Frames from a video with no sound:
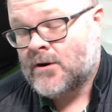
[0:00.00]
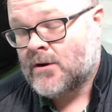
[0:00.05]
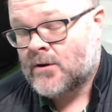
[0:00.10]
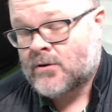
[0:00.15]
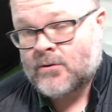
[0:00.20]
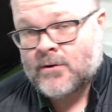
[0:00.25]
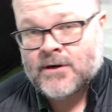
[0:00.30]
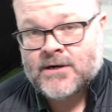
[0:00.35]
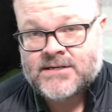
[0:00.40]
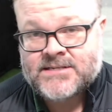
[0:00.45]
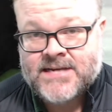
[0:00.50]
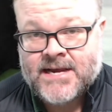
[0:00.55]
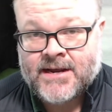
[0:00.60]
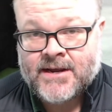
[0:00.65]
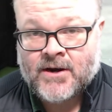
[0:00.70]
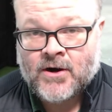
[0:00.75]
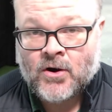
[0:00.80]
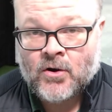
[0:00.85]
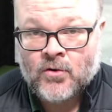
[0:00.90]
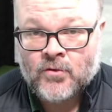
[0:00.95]
We're going to take
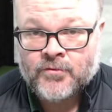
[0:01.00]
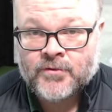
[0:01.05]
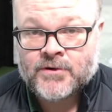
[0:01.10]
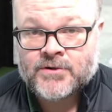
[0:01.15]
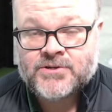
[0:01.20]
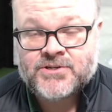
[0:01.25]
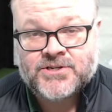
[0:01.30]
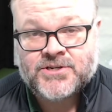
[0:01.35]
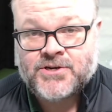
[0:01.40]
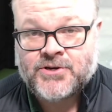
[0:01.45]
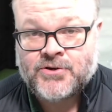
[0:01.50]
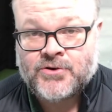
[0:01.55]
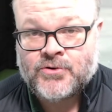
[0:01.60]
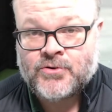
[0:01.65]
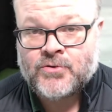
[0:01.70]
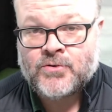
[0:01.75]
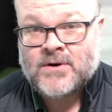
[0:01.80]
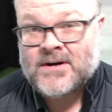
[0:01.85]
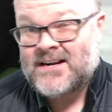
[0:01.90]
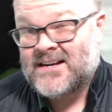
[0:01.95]
it over
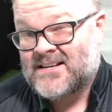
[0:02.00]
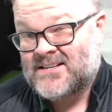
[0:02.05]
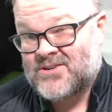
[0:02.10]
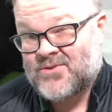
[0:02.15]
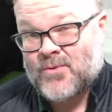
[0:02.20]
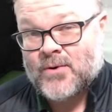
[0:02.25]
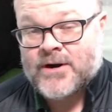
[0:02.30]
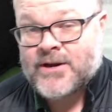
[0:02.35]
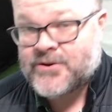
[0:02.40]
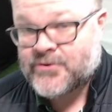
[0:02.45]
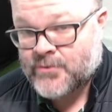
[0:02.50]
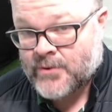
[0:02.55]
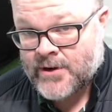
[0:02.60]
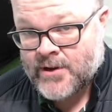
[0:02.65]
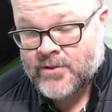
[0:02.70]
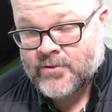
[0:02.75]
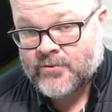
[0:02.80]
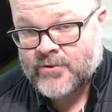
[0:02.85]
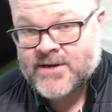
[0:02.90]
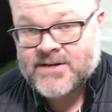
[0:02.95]
to
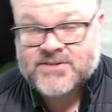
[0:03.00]
2023.